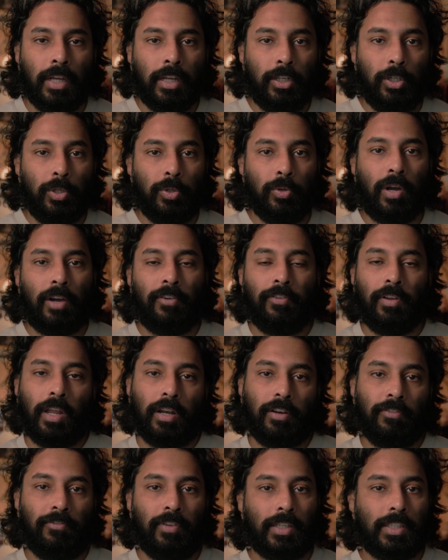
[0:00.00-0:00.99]
You have a lot
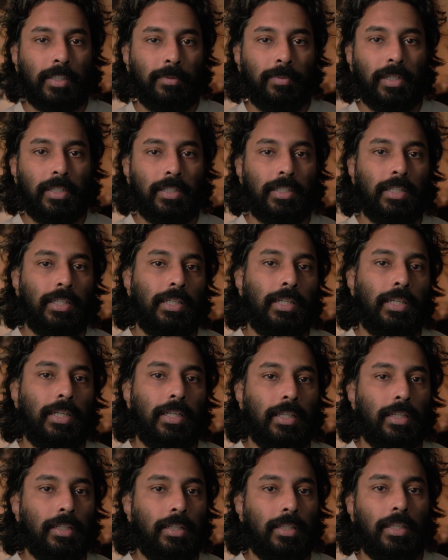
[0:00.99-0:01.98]
of flexibility
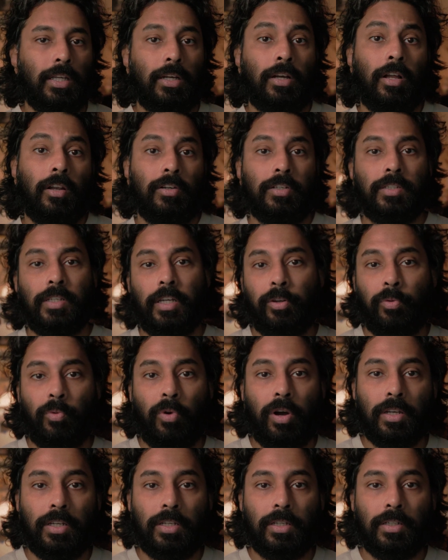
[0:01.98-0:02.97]
in the colors that you
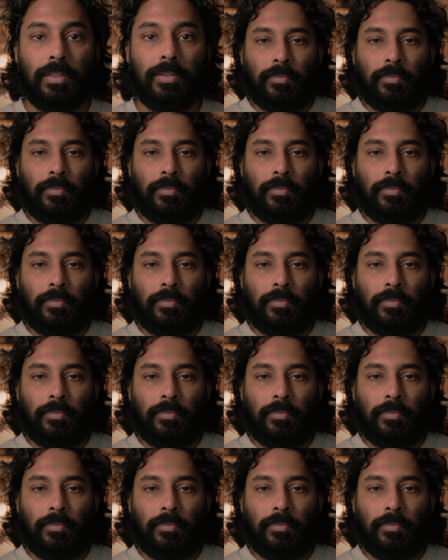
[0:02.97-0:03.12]
want.